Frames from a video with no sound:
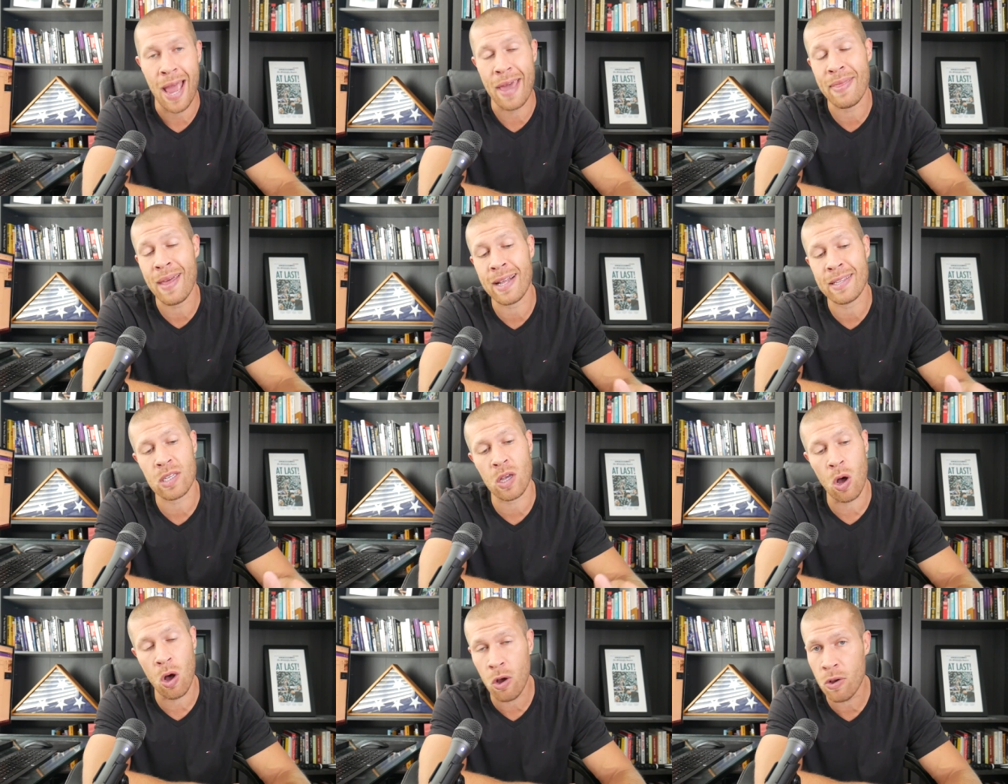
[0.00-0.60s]
And
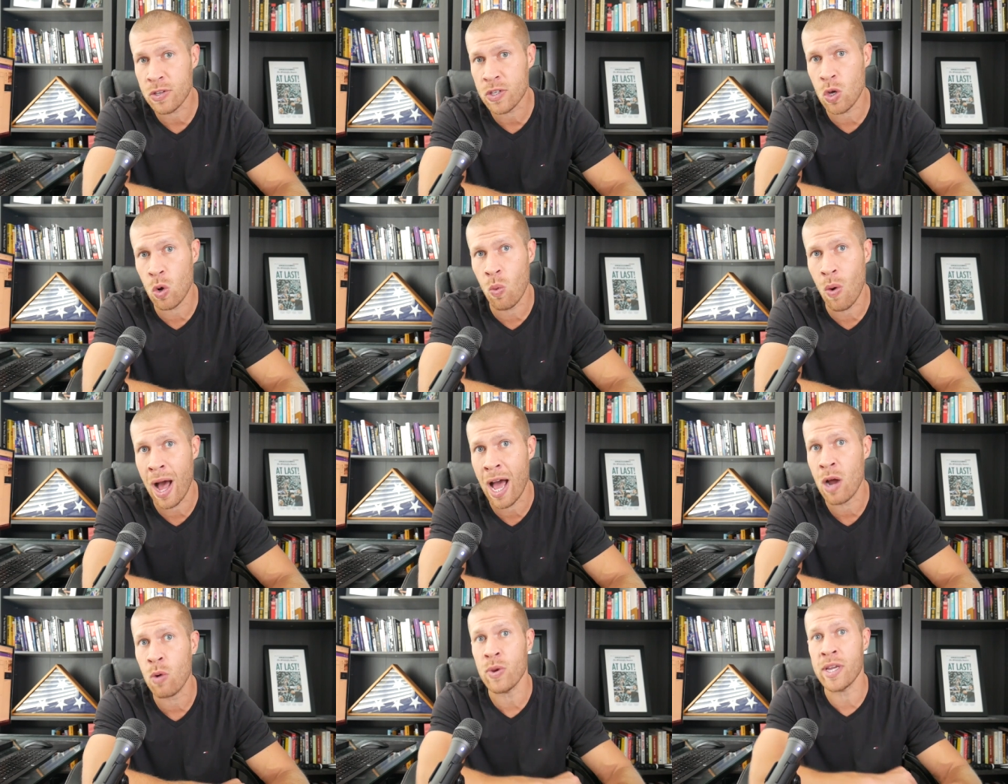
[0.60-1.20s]
that's also
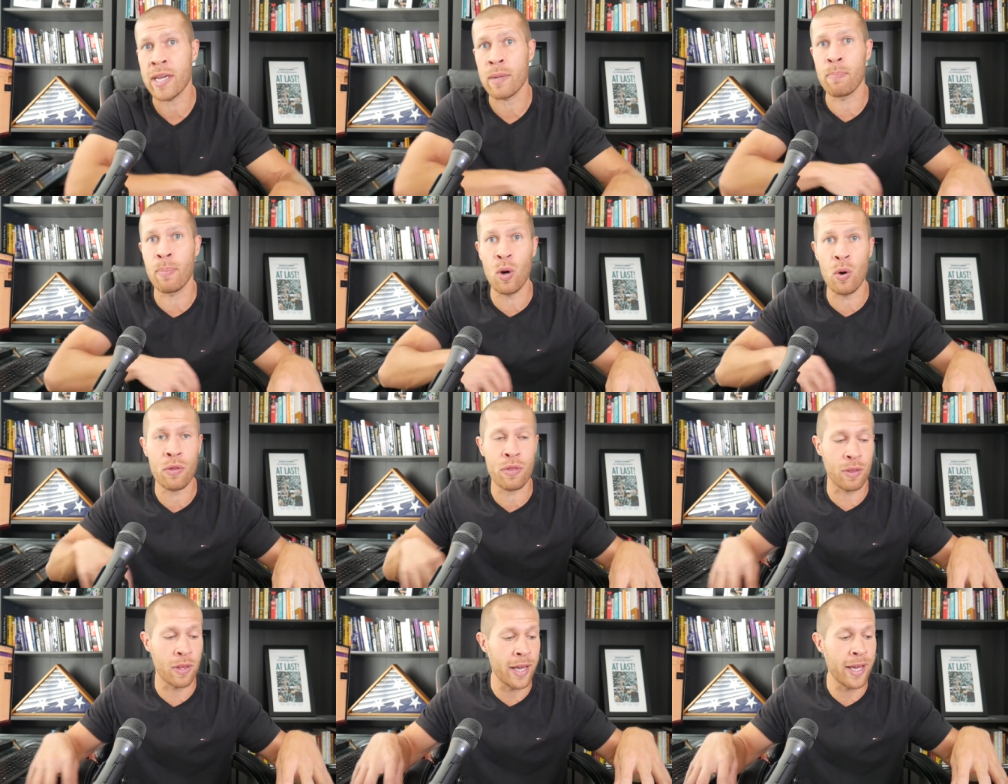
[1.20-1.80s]
why we can
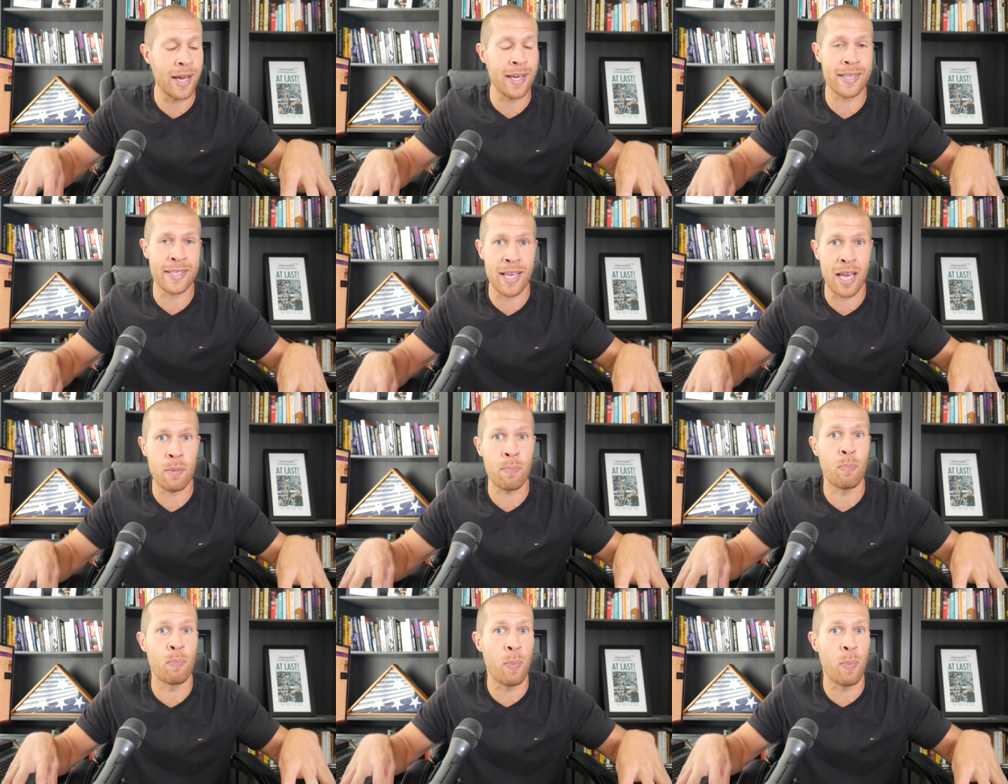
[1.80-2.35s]
both, like I said,